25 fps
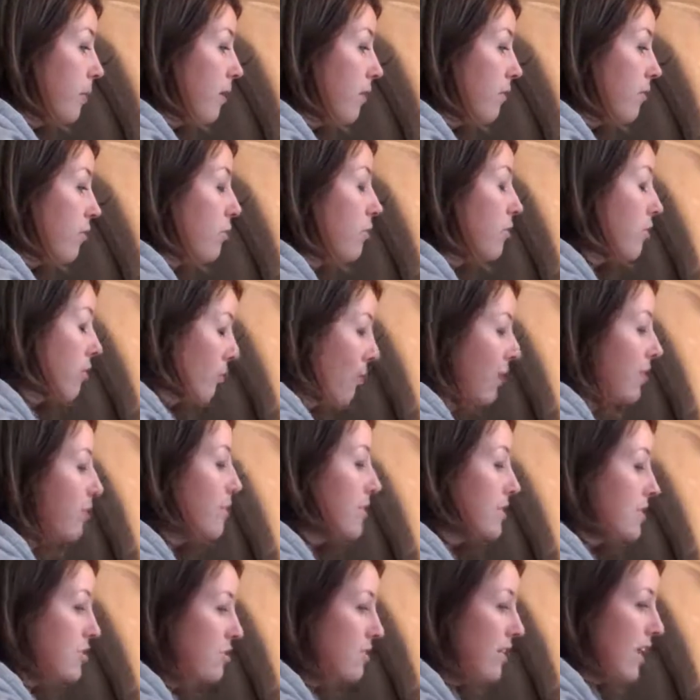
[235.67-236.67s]
the way that
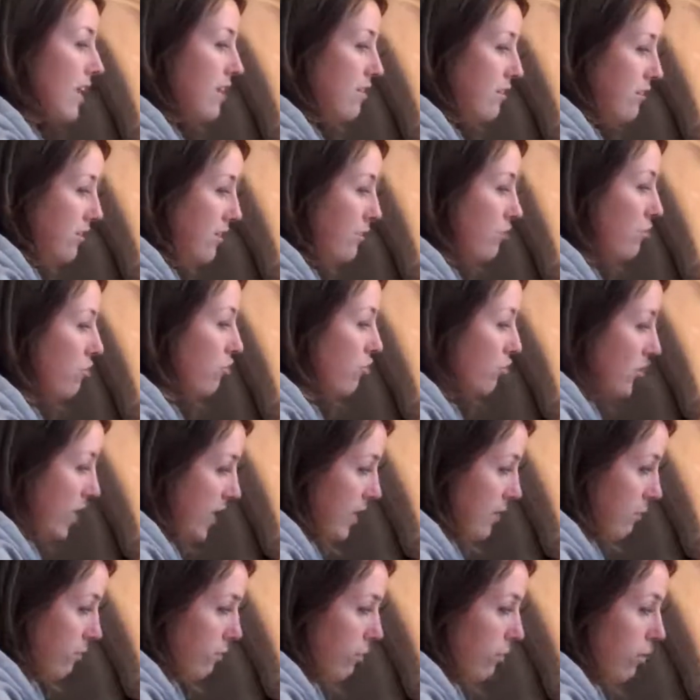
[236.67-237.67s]
we do that is to use
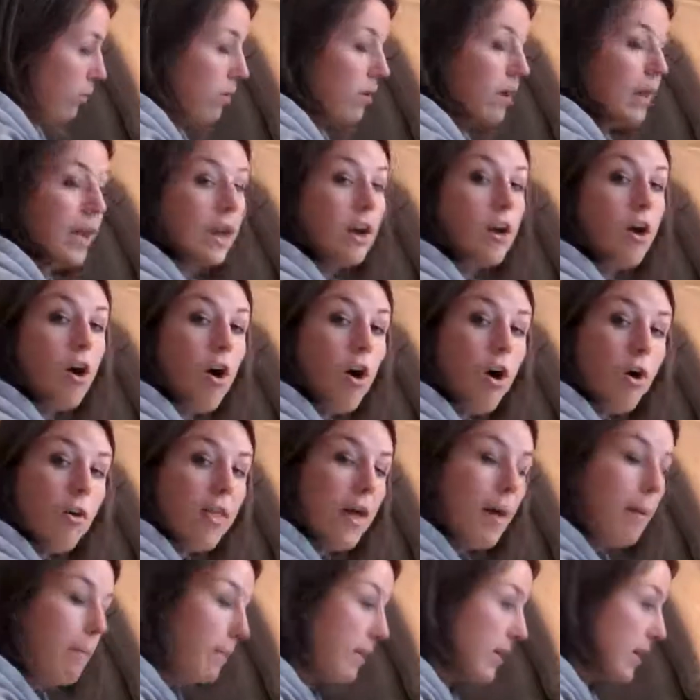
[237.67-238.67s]
chain rule. And all
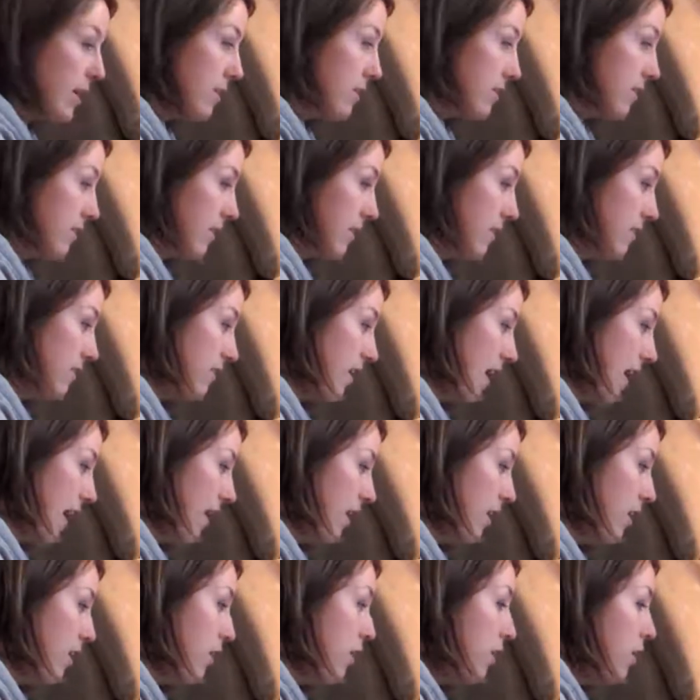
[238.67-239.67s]
that means is
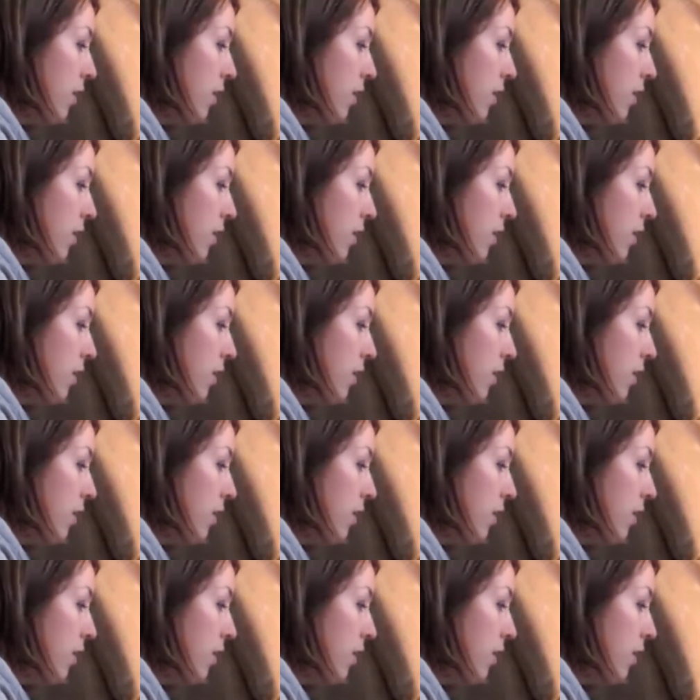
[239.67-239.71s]
that